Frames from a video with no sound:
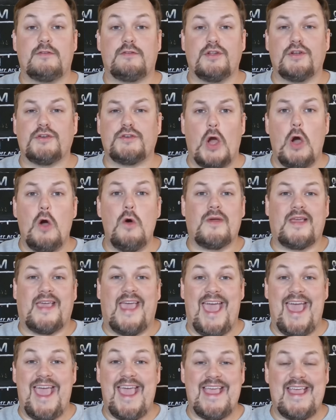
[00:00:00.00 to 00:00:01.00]
It's looked
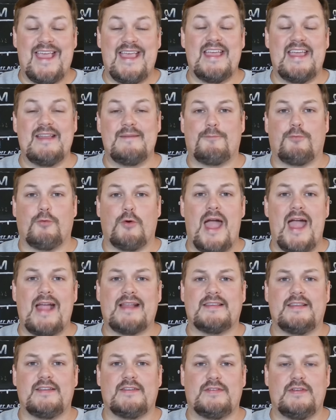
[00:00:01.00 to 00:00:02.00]
okay in
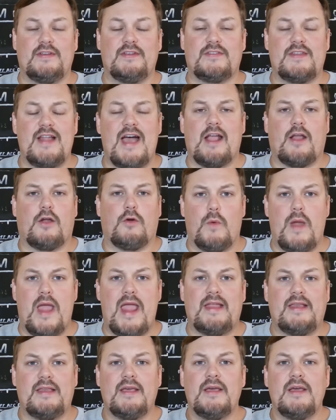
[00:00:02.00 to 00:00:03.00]
practices, not
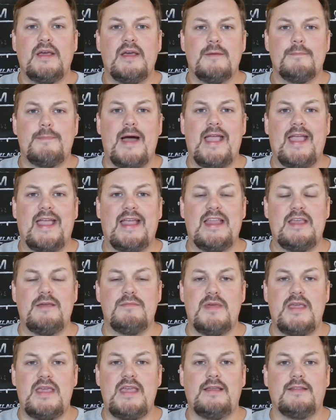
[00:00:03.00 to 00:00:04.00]
great by
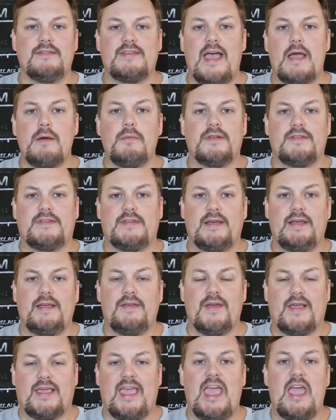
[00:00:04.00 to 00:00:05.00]
any means. I would tell
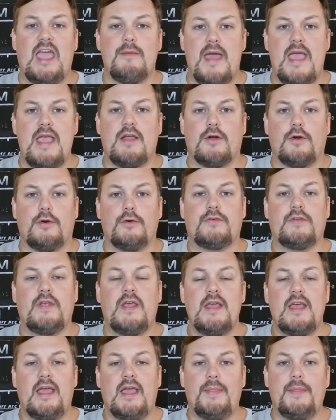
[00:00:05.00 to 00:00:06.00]
you that Cam Akers,
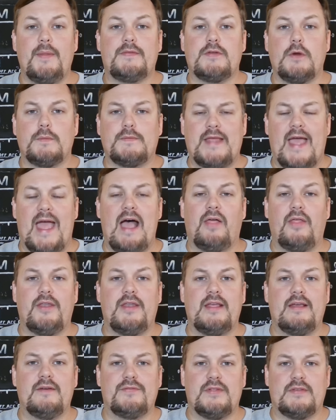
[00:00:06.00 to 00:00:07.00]
in the
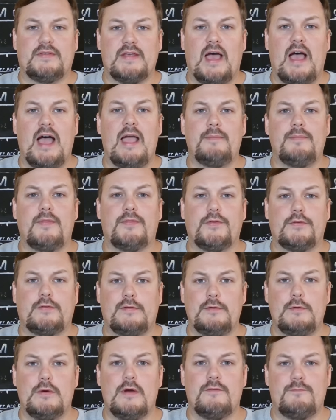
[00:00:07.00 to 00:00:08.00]
totality of the time that the
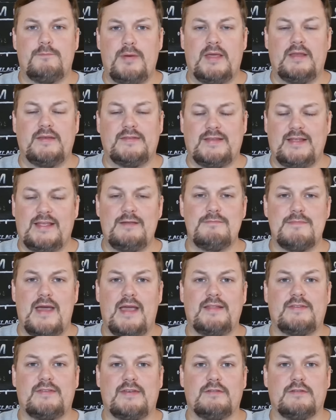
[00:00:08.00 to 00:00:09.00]
two have been
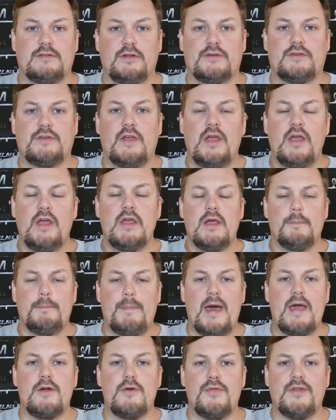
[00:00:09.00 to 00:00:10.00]
teammates, has looked
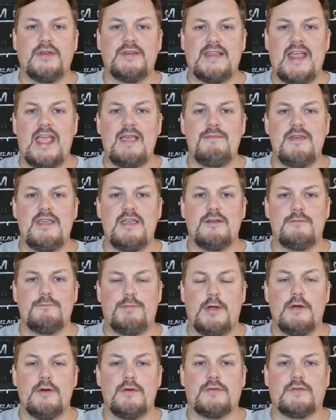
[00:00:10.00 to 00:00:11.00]
better than Damian
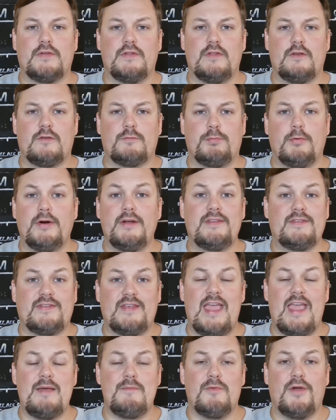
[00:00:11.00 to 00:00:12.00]
Pierce to this point.
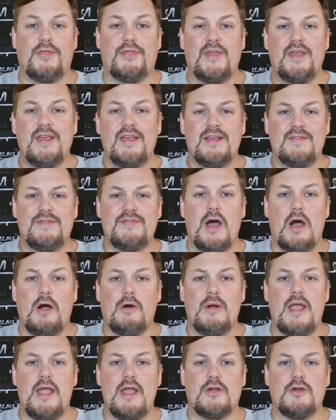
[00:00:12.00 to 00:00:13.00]
Same with
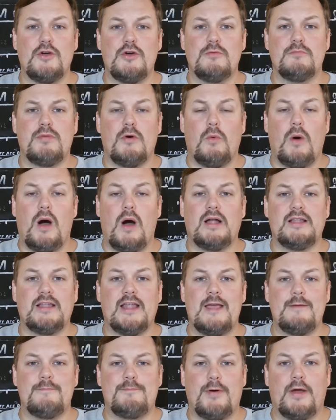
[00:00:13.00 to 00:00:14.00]
Dare
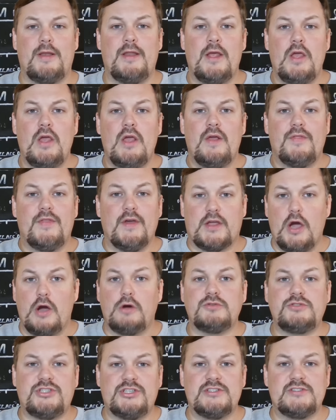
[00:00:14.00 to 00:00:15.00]
Ogunbowale, but the
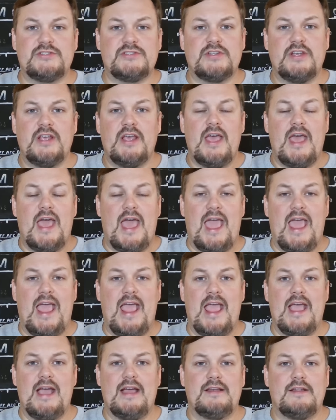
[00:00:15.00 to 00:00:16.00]
coaches
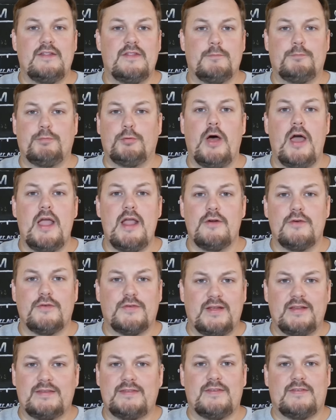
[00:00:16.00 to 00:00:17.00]
and the
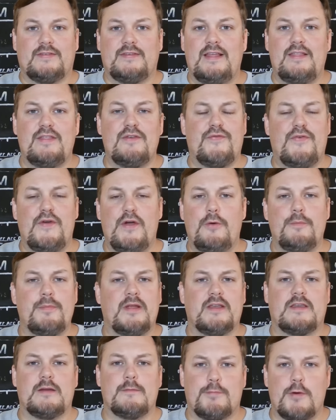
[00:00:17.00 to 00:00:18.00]
players get to see the
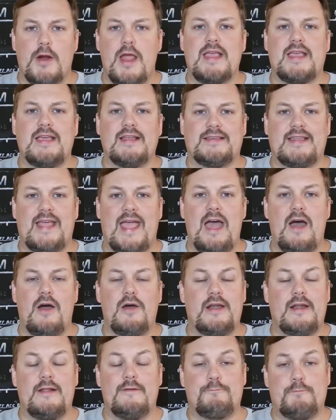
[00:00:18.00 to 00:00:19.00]
film, get to break it
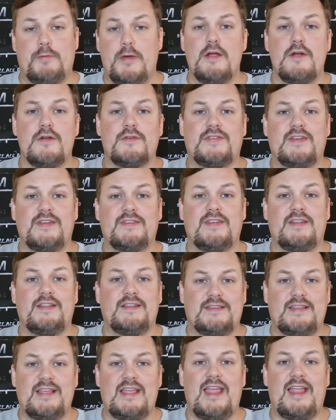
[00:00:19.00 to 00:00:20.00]
down. And if Pierce is
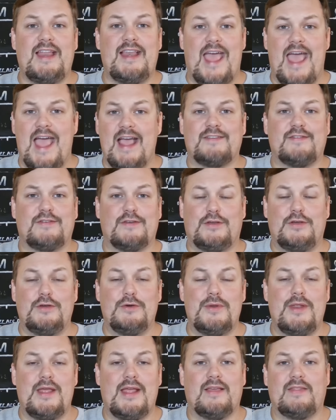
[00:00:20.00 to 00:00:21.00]
indeed
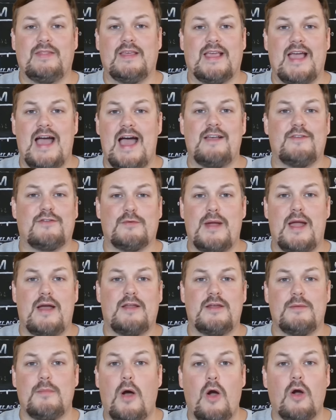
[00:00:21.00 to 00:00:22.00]
executing and the guys
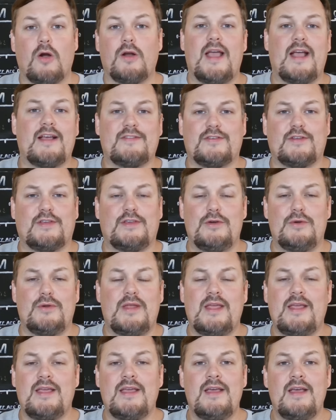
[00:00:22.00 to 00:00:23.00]
around him aren't
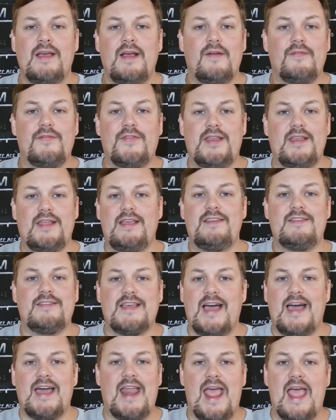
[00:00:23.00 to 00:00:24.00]
executing, then he's
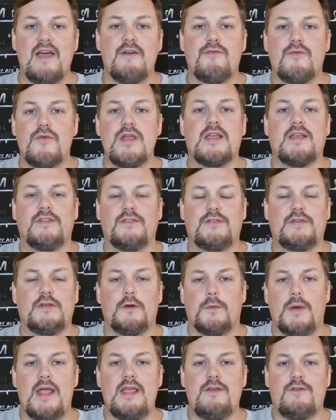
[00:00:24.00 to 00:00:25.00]
got every
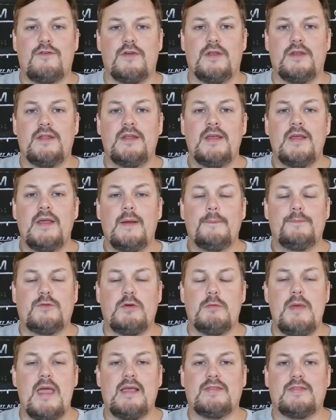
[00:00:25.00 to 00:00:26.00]
consideration
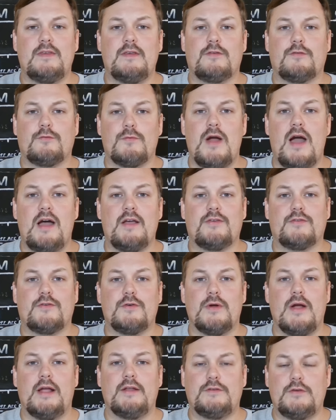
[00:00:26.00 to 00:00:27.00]
to make this
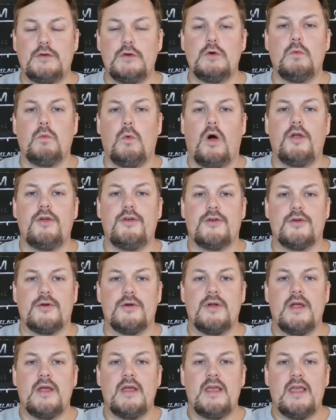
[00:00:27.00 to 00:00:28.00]
roster. I do
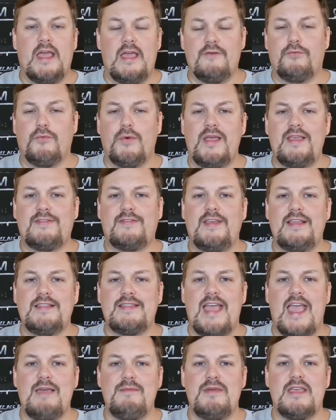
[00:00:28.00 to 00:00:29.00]
wonder if we see
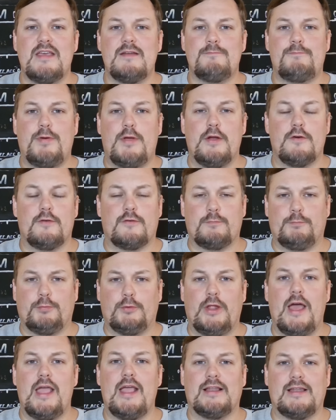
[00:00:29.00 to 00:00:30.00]
Damian Pierce
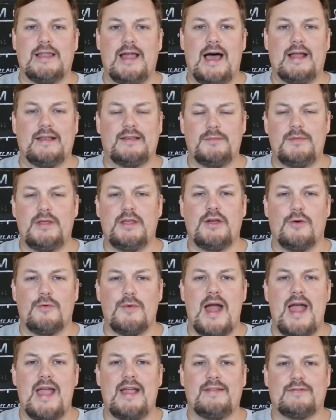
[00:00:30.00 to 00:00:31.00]
play a lot. D'Amico
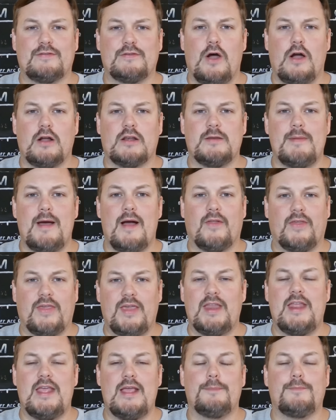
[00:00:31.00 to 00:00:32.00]
Ryans talked about
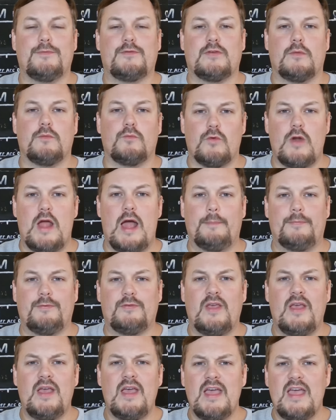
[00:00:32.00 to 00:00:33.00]
get him some
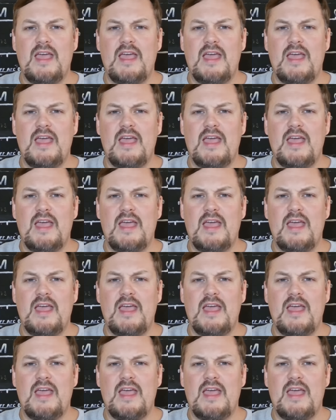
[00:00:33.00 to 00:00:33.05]
reps.